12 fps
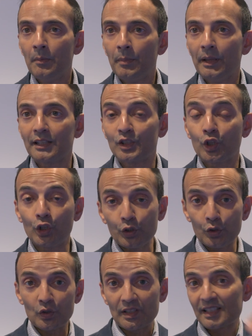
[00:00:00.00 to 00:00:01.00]
-one, because the good
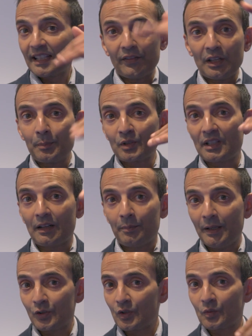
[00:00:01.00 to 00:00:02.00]
news is 70% of
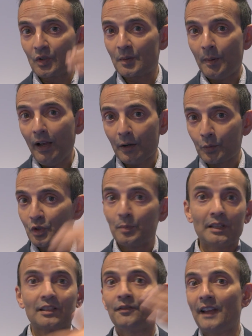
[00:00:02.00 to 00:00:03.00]
patients respond, which
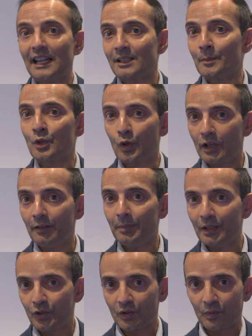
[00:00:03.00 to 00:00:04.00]
means a vast majority of
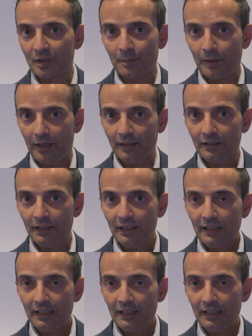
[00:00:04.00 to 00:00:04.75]
patients respond,